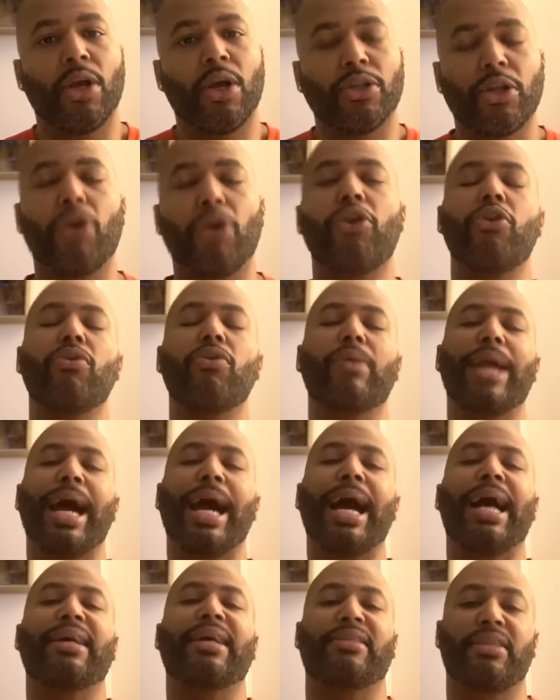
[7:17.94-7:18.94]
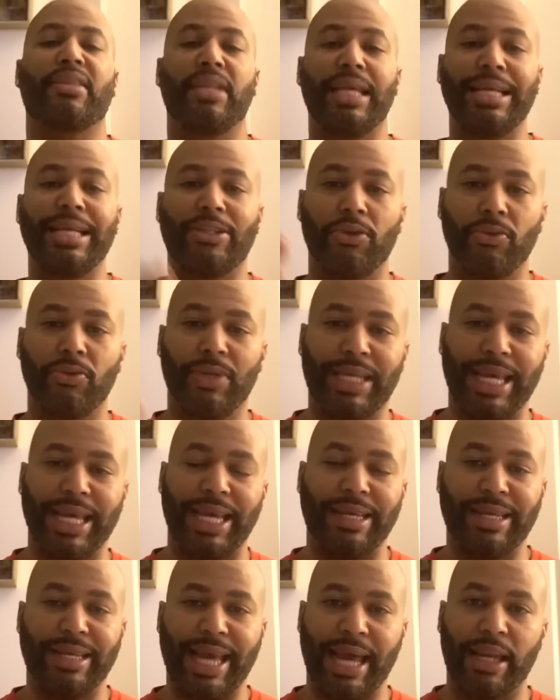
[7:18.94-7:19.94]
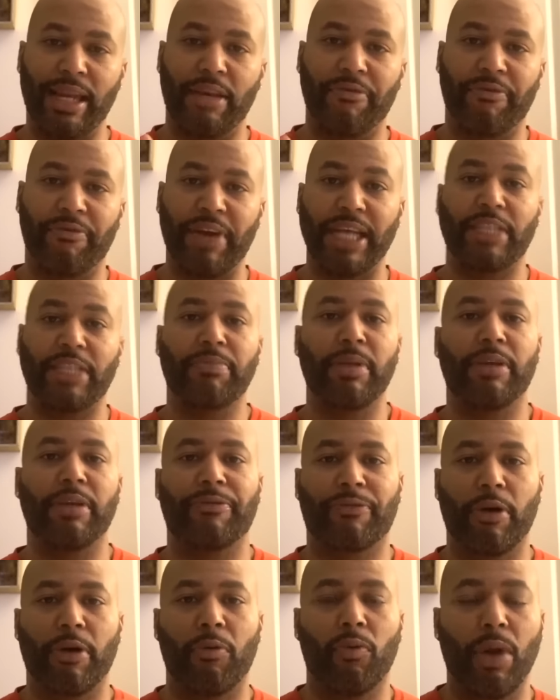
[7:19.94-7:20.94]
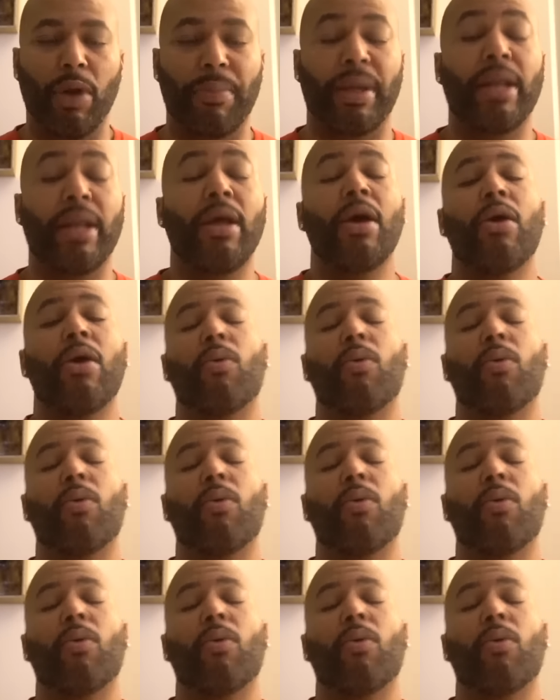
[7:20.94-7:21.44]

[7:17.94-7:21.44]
So you guys need to get that investment from women.